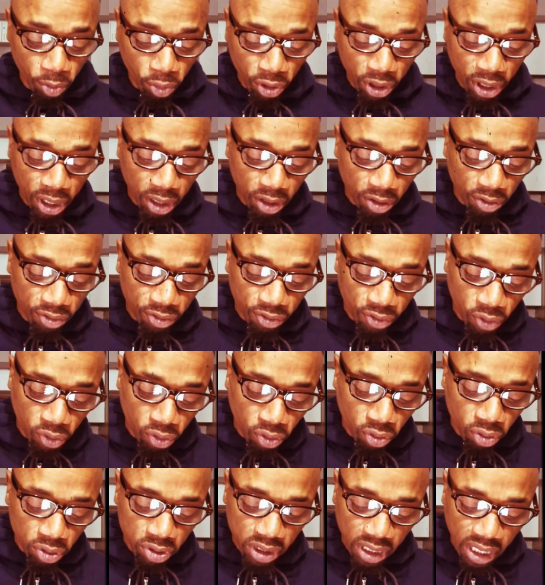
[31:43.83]
Bring the
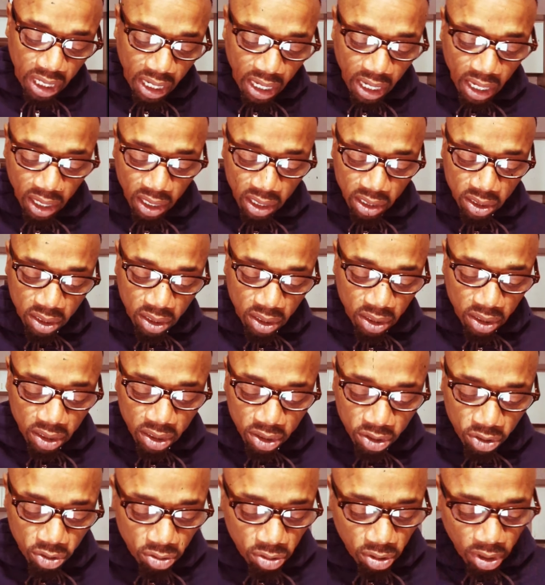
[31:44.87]
full tithe into the
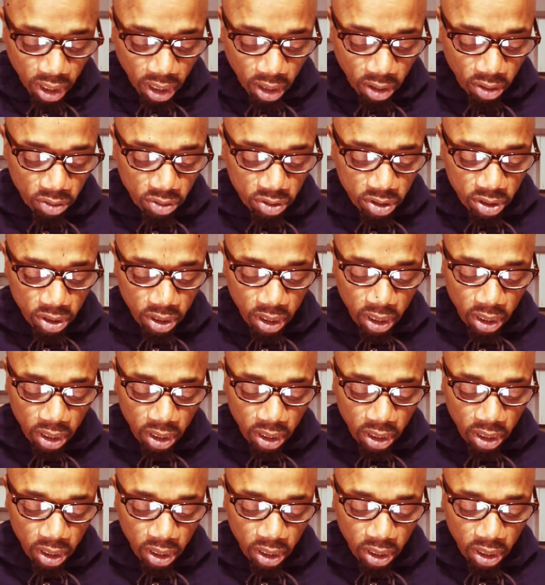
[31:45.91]
storehouse,